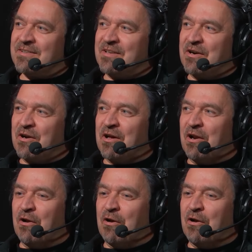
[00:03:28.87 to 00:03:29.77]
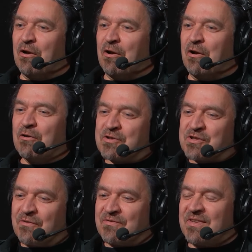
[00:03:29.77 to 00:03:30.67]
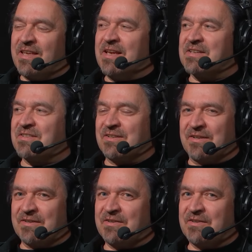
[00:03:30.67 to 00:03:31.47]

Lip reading: There are lots of things in it.